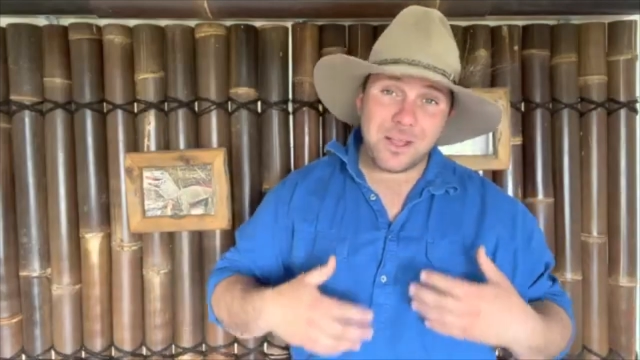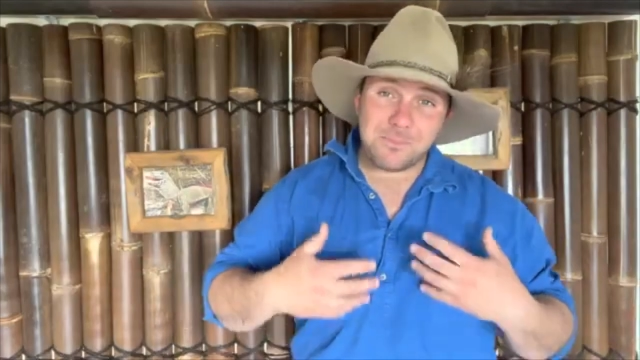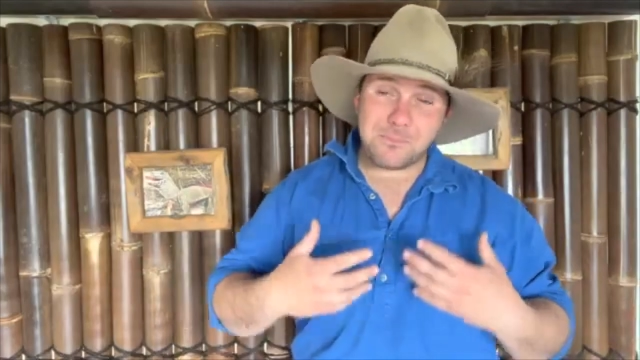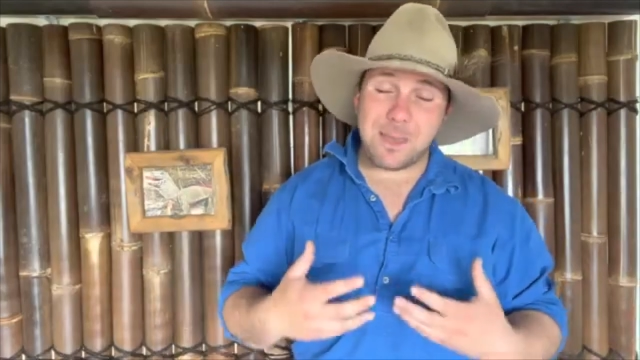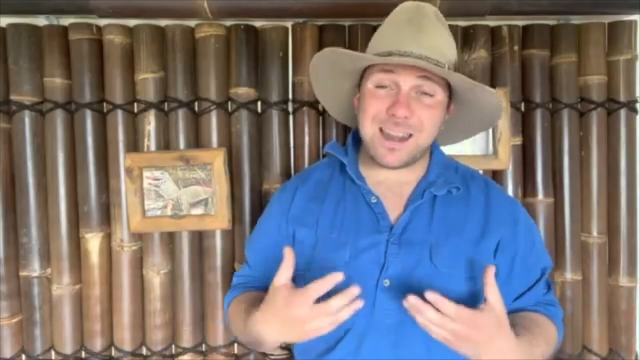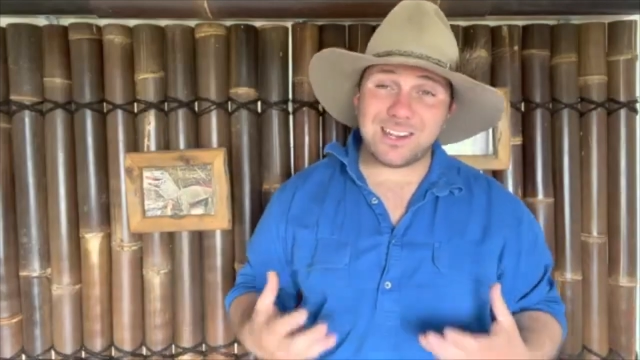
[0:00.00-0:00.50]

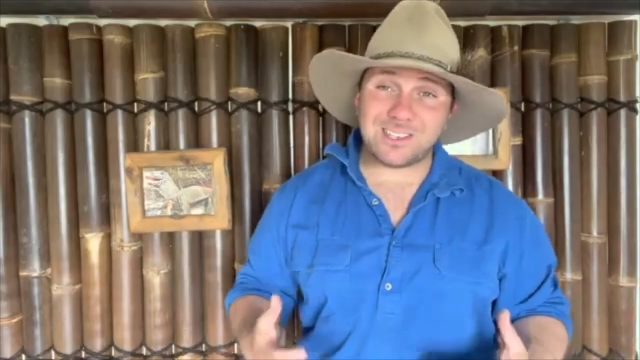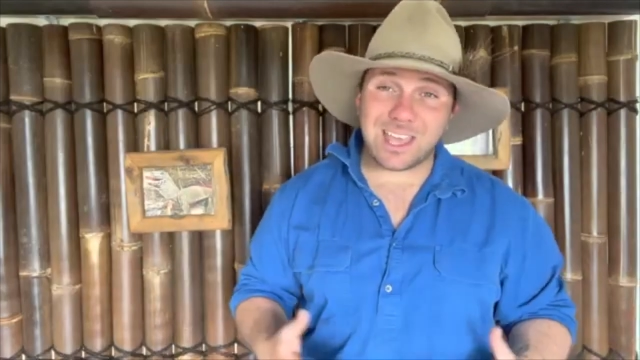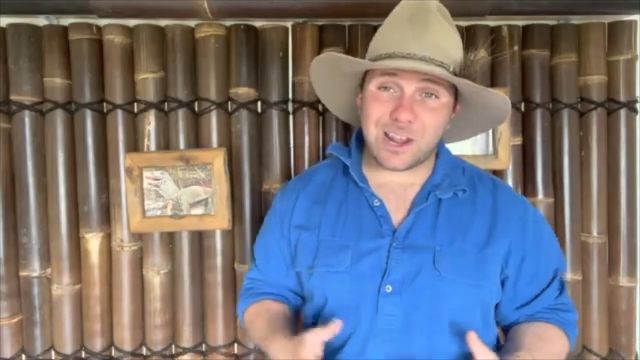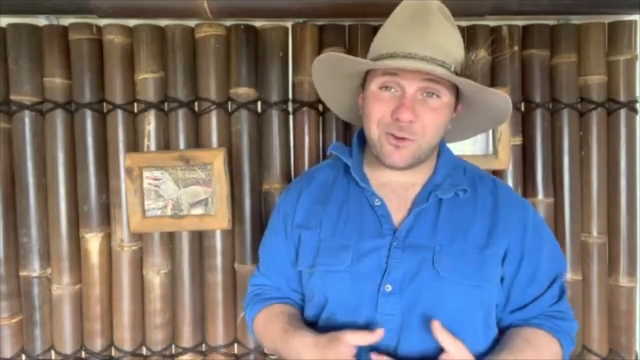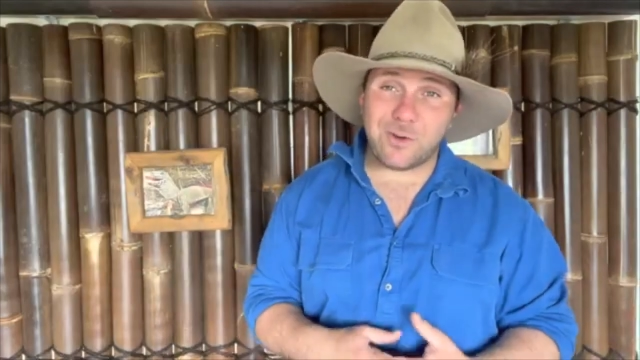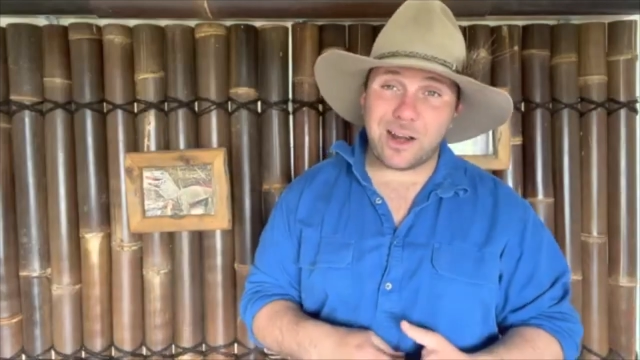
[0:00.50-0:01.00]
managed
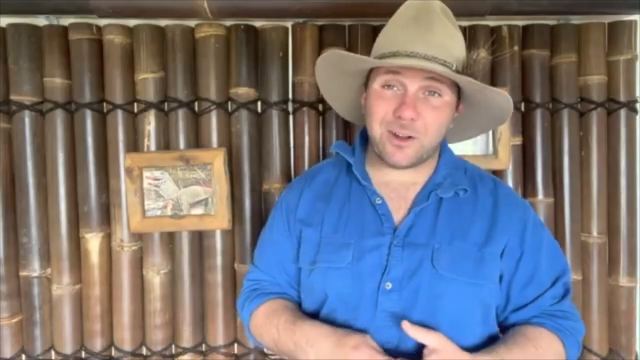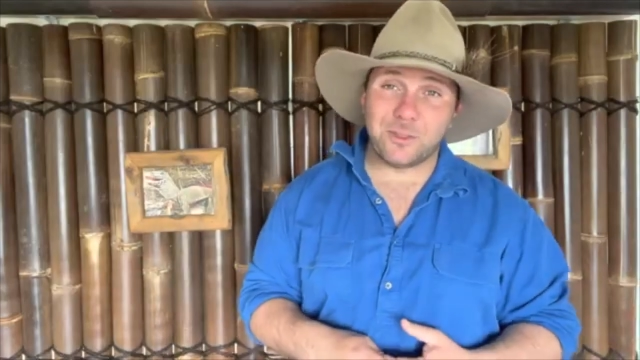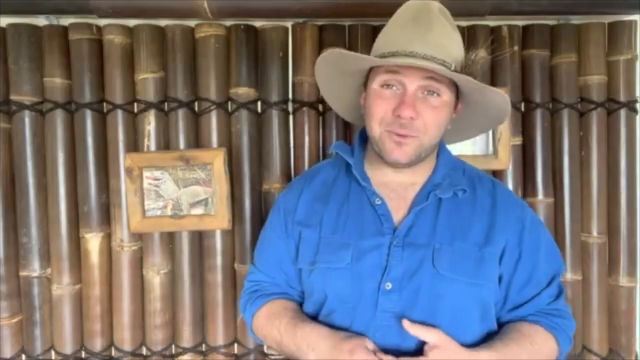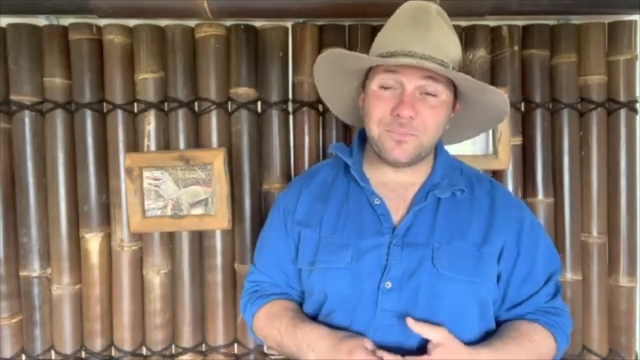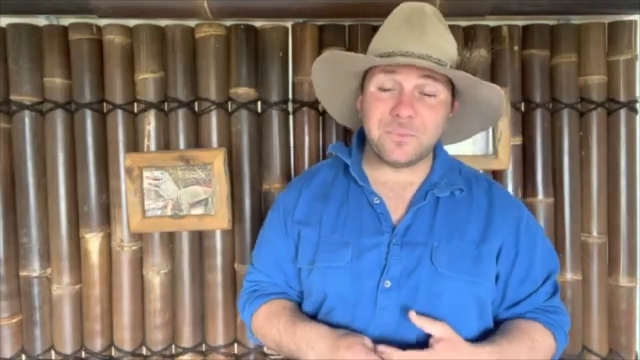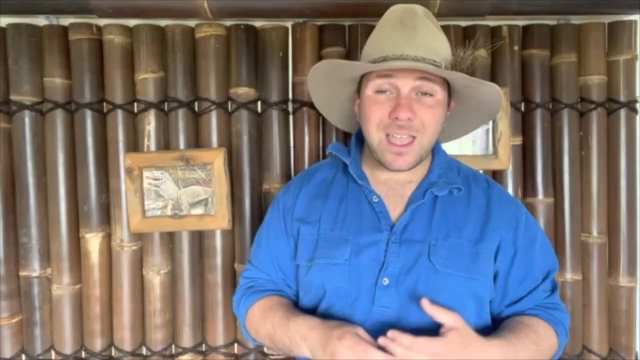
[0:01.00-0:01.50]
cattle ran on
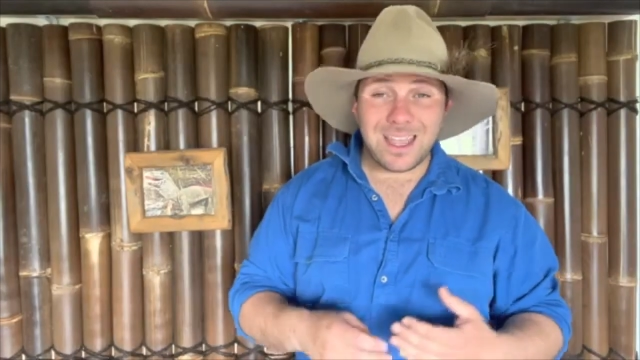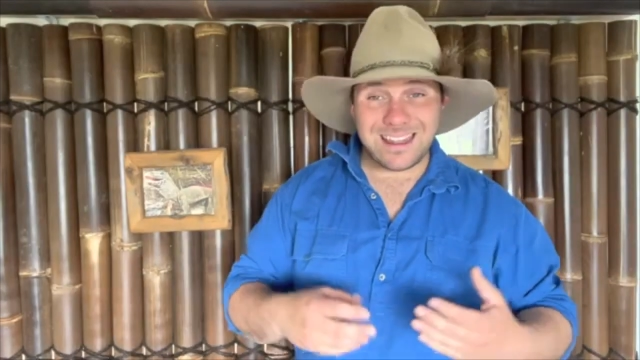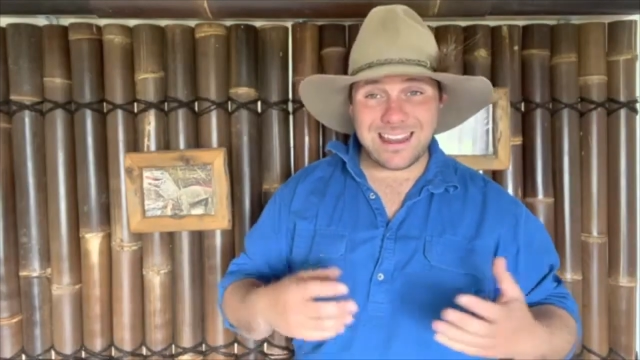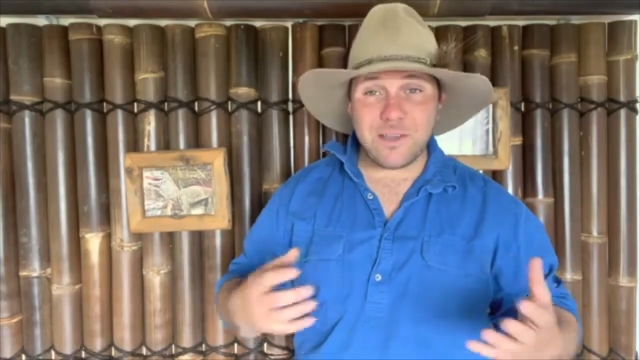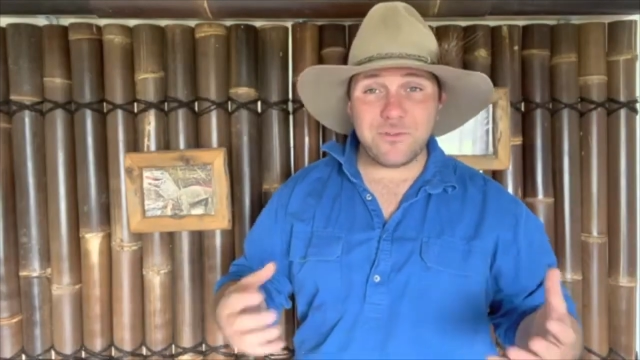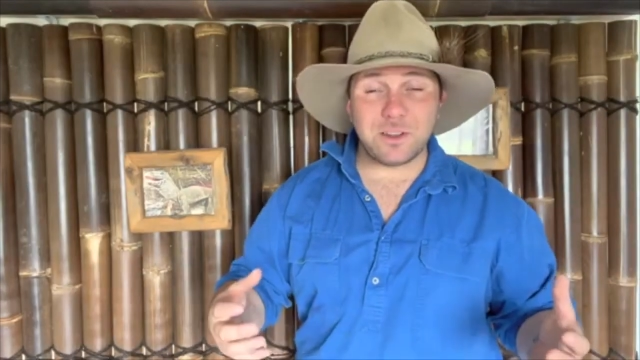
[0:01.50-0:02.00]
them,
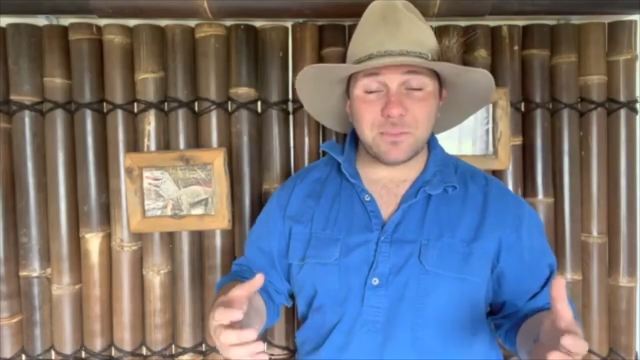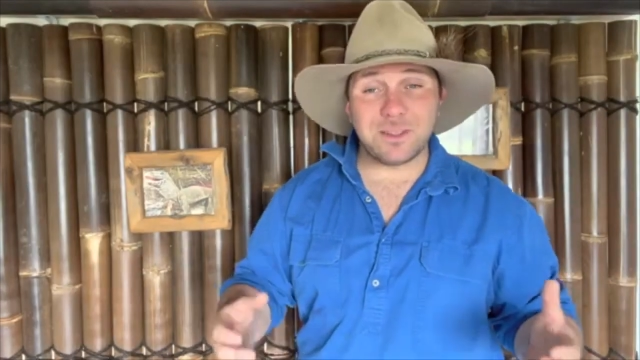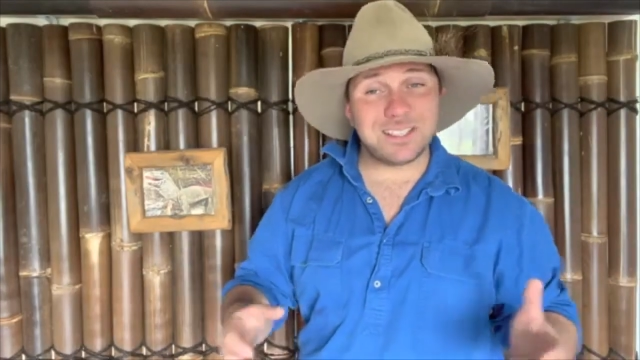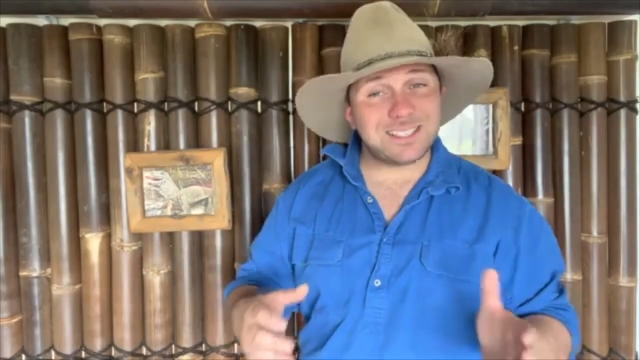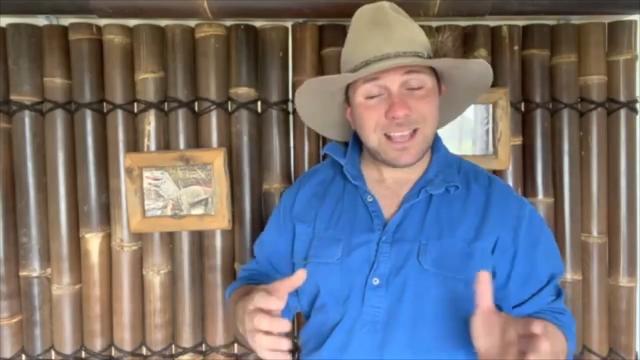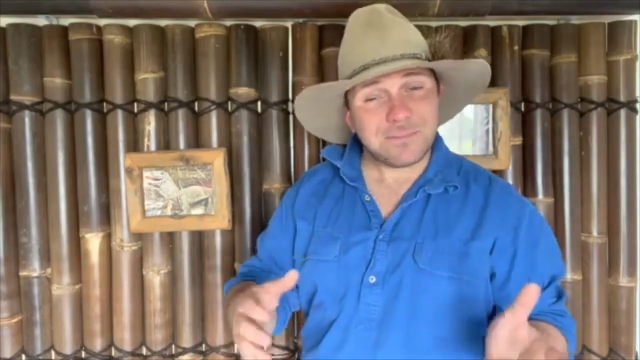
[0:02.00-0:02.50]
inevitably
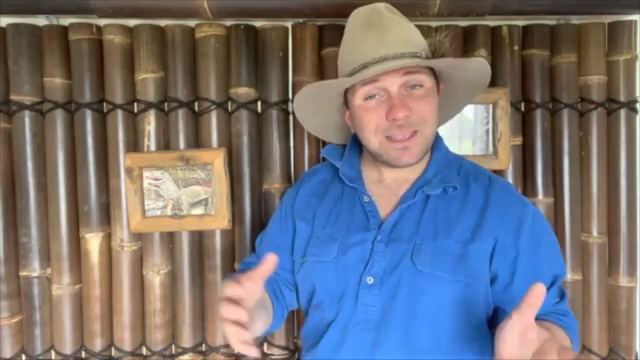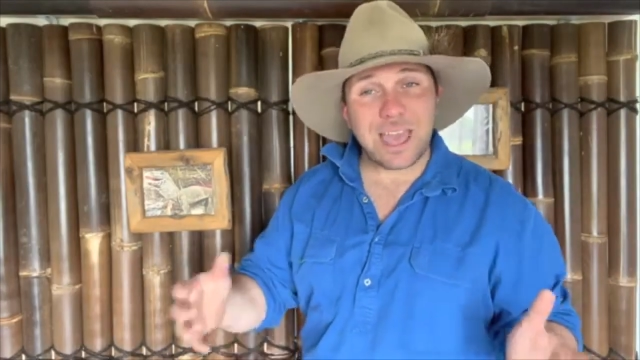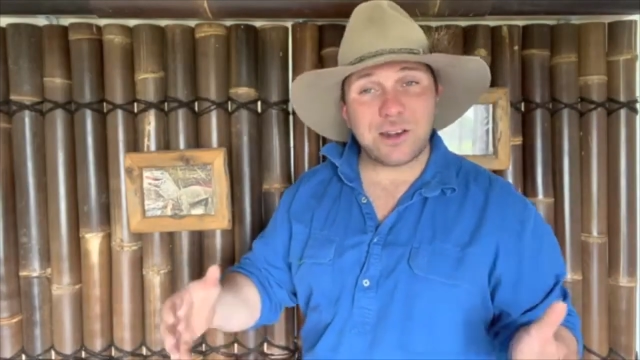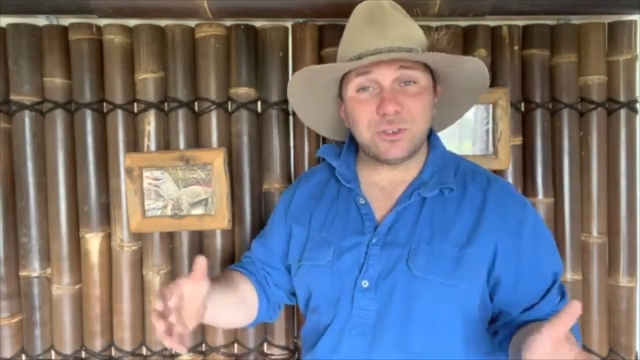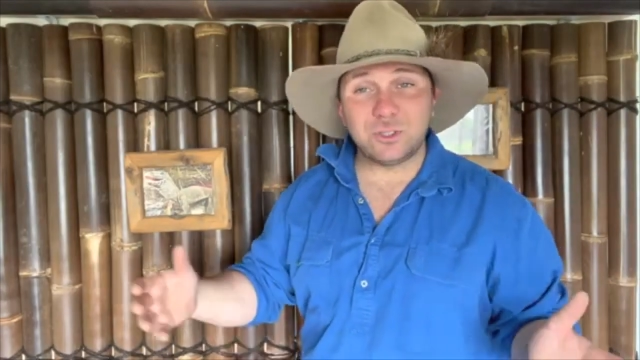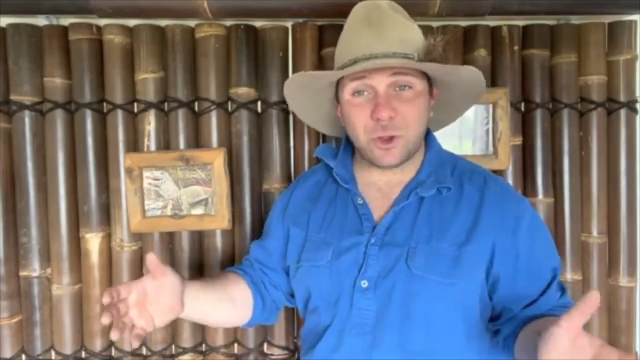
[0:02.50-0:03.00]
some
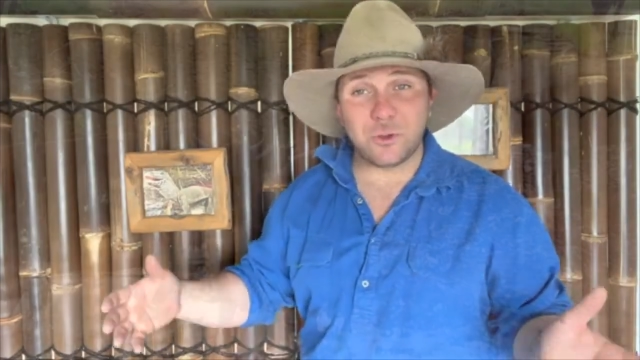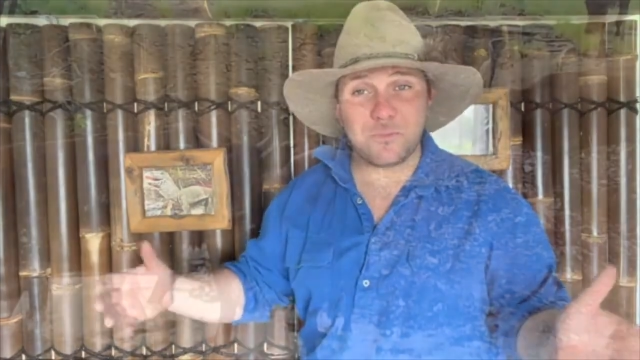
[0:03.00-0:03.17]
cattle don't